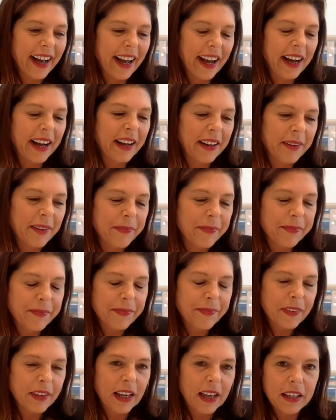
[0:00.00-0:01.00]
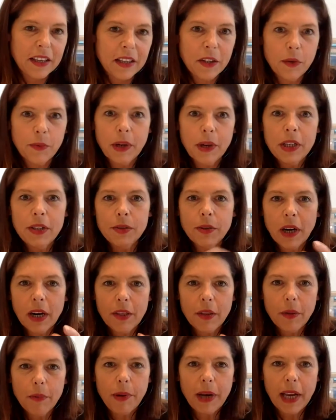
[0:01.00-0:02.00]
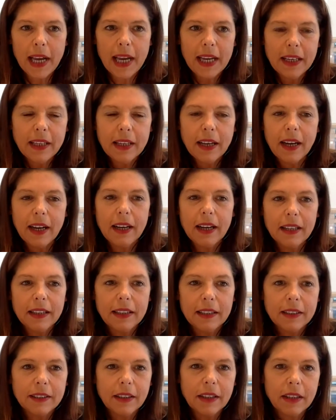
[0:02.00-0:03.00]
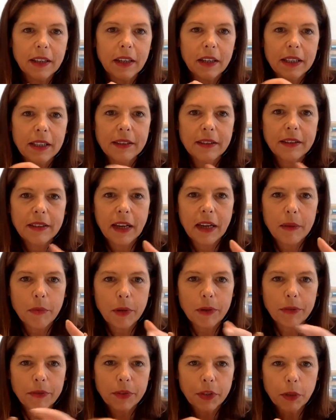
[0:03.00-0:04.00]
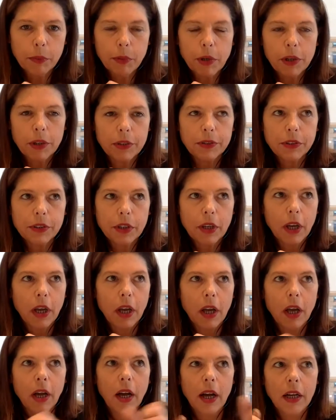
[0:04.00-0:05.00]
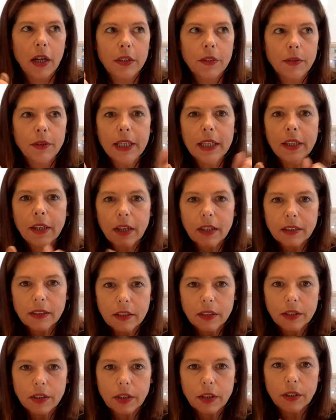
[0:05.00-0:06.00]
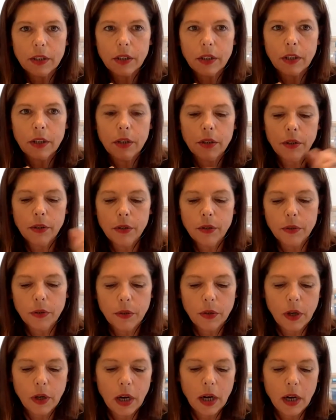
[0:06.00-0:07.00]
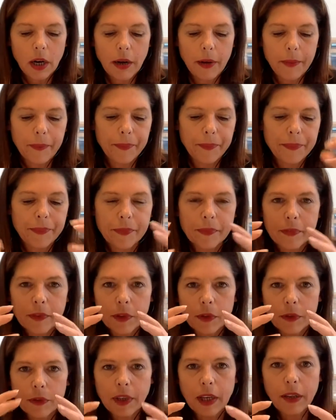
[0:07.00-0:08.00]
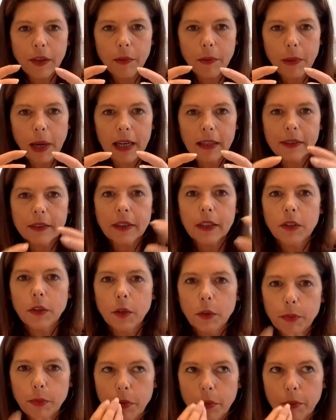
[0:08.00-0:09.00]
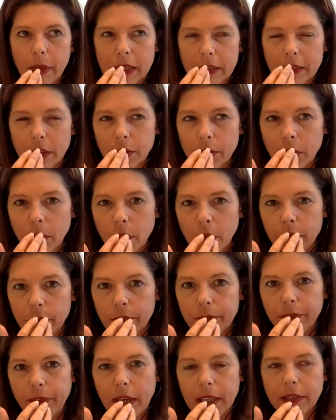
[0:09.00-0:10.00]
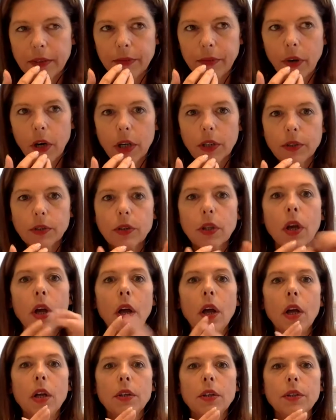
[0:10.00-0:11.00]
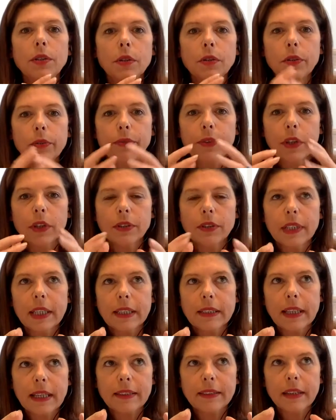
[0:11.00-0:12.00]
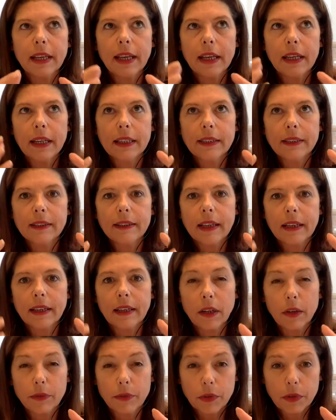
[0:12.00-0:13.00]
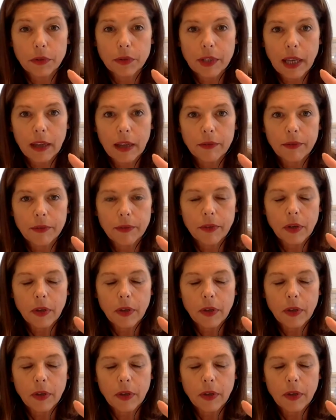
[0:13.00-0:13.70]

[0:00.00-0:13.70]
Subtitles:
Um, when you are in the plane and in time of turbulence and you need oxygen, you take the mask and you put the mask on your face first. So the first thing I said is take care of yourself.